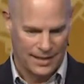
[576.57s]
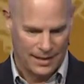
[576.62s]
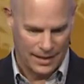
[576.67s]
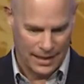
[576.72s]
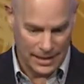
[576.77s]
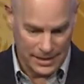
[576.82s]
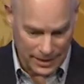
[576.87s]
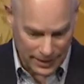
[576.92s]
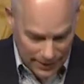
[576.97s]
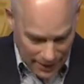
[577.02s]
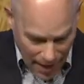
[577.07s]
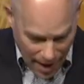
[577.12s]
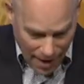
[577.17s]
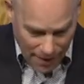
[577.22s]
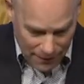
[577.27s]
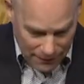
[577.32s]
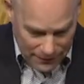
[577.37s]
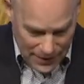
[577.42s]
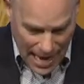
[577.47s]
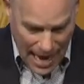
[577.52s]
His
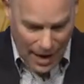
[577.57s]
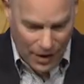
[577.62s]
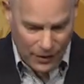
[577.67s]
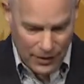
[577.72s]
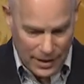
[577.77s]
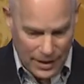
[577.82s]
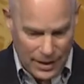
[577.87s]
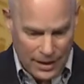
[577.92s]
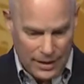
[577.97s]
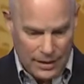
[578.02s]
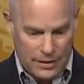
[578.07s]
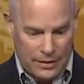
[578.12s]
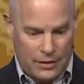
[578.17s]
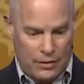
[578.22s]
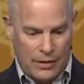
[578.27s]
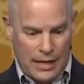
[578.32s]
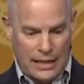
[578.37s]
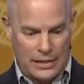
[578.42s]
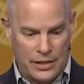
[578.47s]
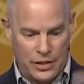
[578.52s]
love now
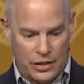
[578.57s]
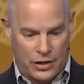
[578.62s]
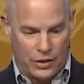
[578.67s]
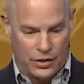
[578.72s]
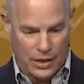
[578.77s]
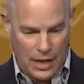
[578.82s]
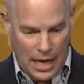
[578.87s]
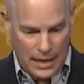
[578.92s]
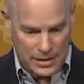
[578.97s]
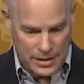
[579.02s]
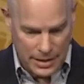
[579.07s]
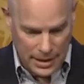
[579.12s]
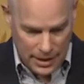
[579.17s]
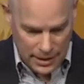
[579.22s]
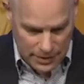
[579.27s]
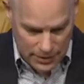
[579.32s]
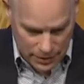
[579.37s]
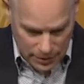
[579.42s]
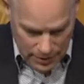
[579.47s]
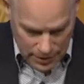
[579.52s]
creates this curiosity
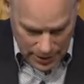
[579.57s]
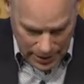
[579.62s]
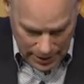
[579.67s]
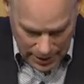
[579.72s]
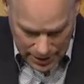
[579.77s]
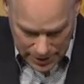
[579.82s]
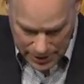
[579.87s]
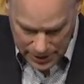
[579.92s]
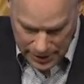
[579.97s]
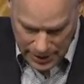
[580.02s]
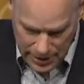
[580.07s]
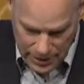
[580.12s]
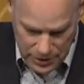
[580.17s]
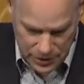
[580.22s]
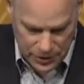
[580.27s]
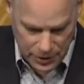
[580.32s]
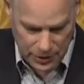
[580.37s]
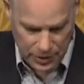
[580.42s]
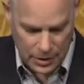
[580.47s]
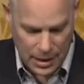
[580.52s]
in her, and, and he
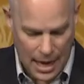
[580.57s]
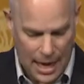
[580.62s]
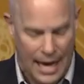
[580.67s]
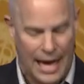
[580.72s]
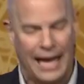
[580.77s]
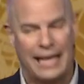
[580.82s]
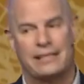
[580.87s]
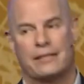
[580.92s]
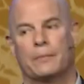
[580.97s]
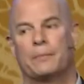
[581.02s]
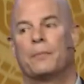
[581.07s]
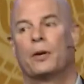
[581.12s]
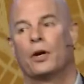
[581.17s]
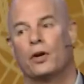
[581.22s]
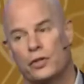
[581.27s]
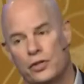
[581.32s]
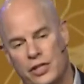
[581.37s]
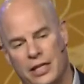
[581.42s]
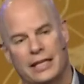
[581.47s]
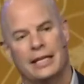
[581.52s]
sees her as a
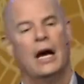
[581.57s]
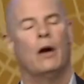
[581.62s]
person.